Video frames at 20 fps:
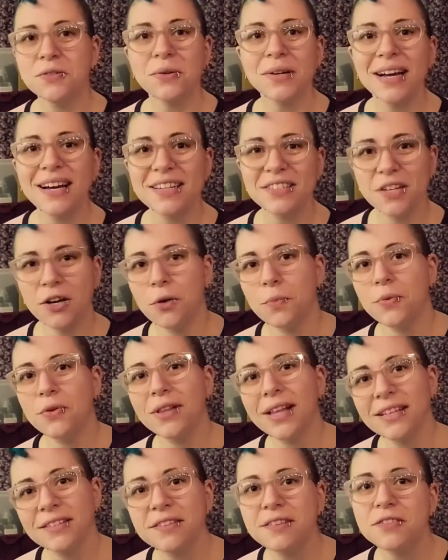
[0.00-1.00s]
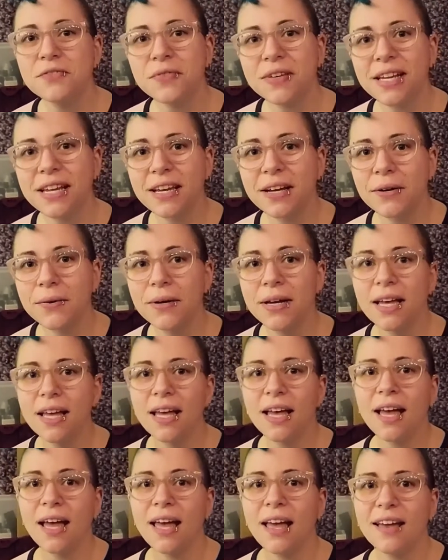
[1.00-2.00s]
guys, I hope you liked this video.
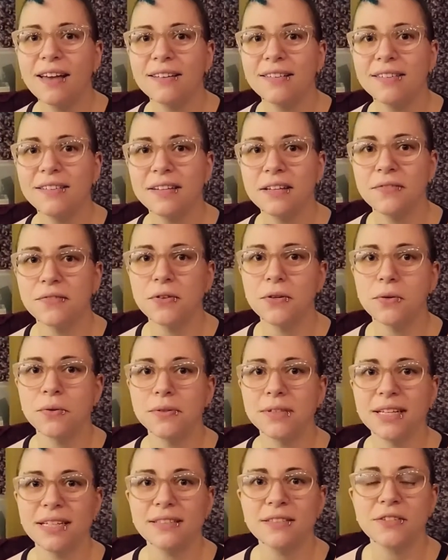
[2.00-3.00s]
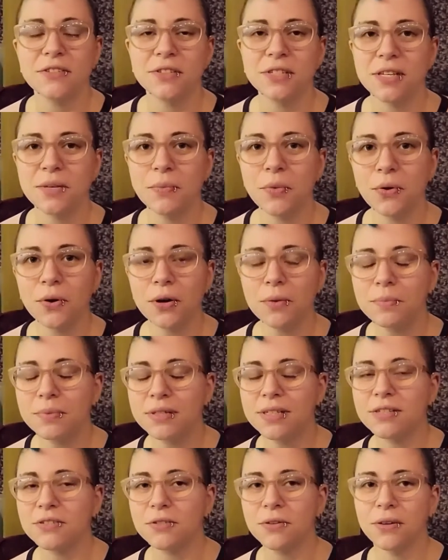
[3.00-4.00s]
And if you'd like to see more,
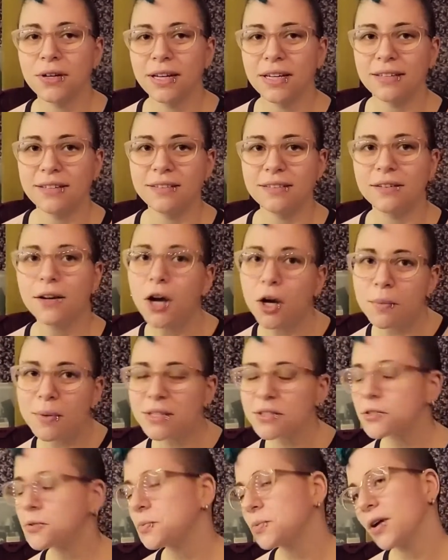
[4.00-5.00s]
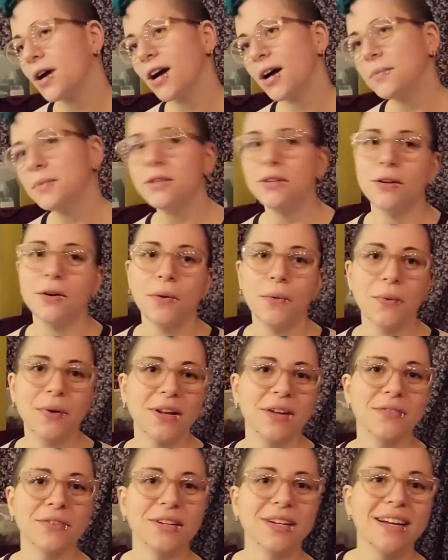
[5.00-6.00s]
please go ahead and comment, subscribe, you know,
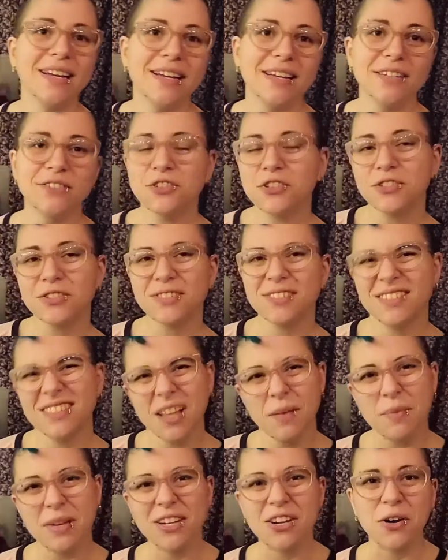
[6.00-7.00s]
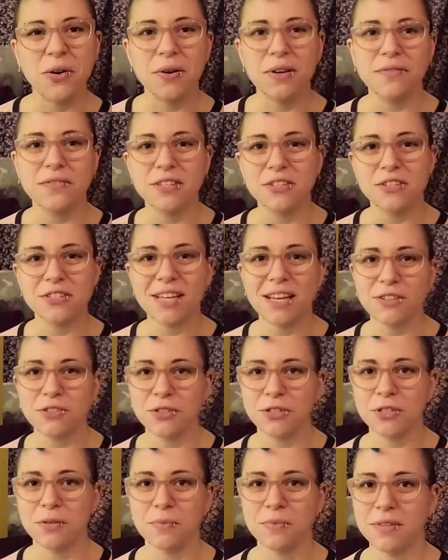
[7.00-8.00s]
whatever. Just let me know if this is actually
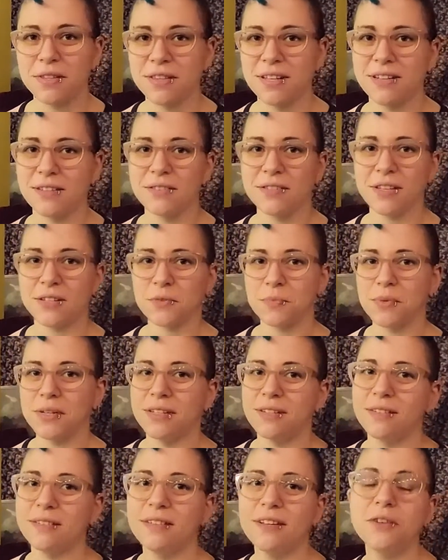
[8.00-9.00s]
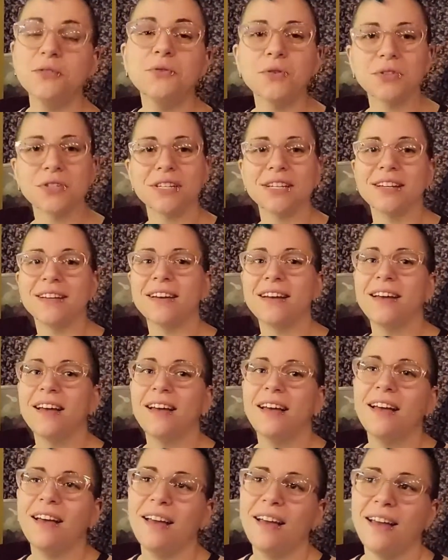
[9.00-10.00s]
something that has been interesting.
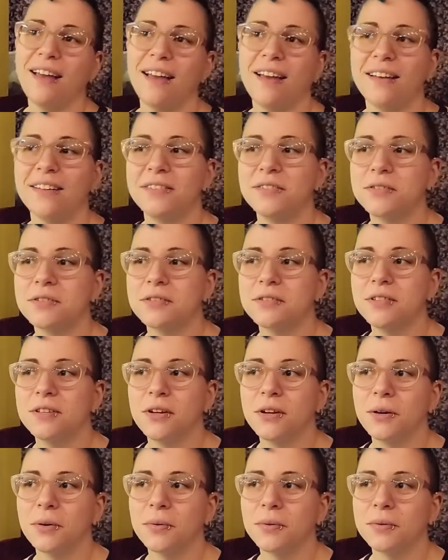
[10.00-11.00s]
And, you know,